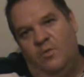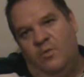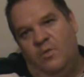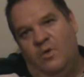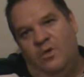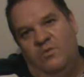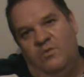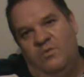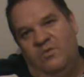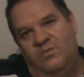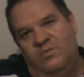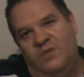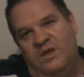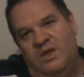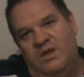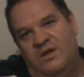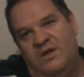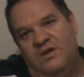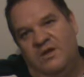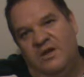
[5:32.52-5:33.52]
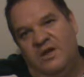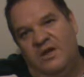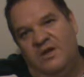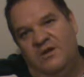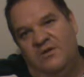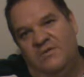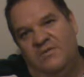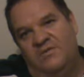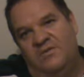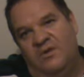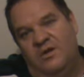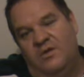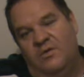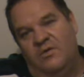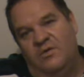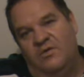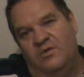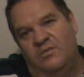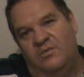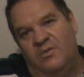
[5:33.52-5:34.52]
What would be the need of the
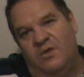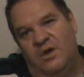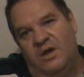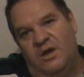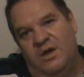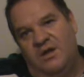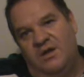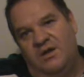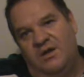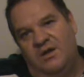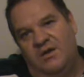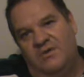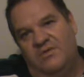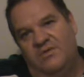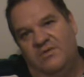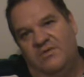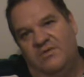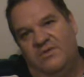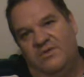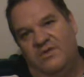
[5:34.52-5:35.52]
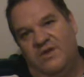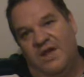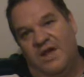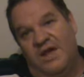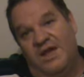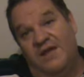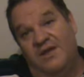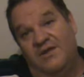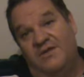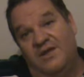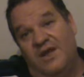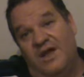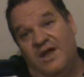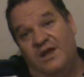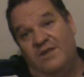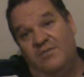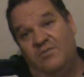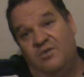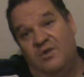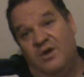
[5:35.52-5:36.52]
Lord's Prayer? Give us today our
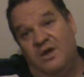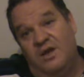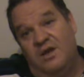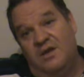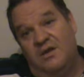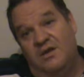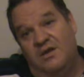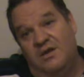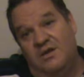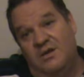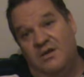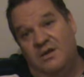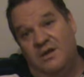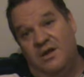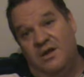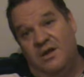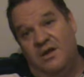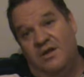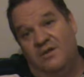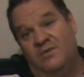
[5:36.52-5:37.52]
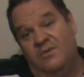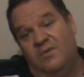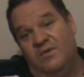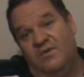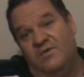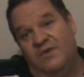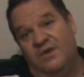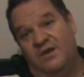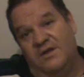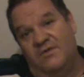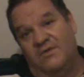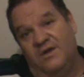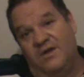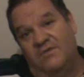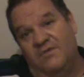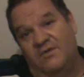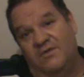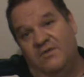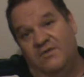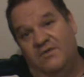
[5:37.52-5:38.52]
daily bread, as we forgive
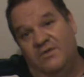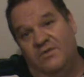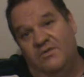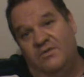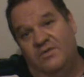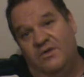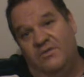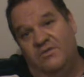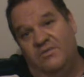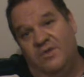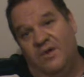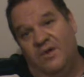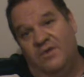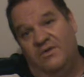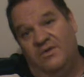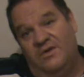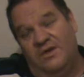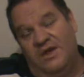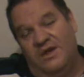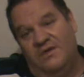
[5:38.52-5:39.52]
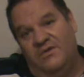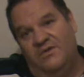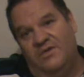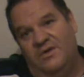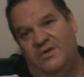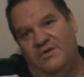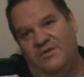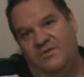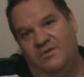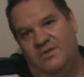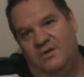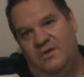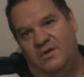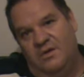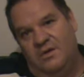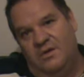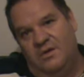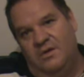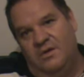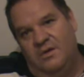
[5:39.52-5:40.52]
others who trespass against us.
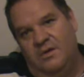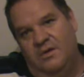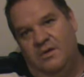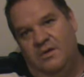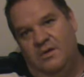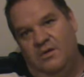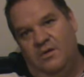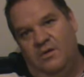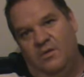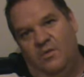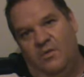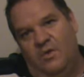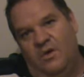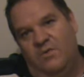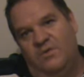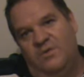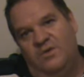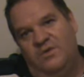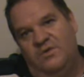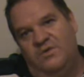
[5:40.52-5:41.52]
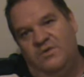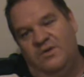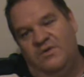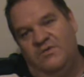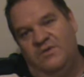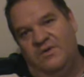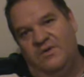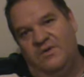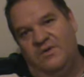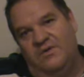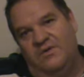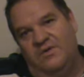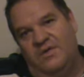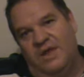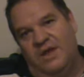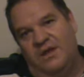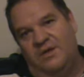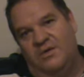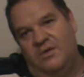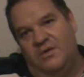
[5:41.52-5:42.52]
Why would you even
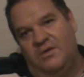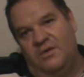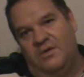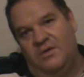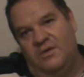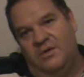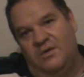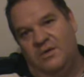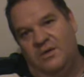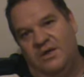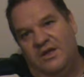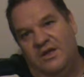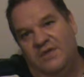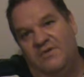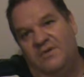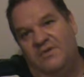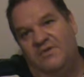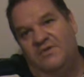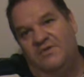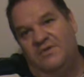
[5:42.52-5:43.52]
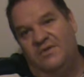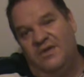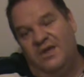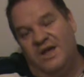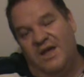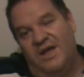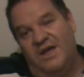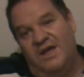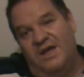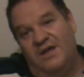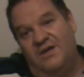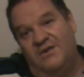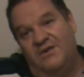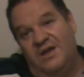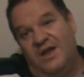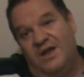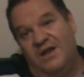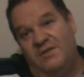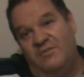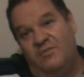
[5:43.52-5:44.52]
thank God? Give us today our
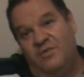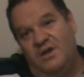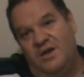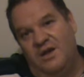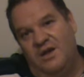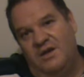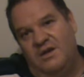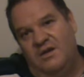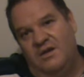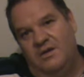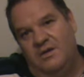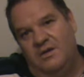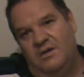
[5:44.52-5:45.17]
daily bread.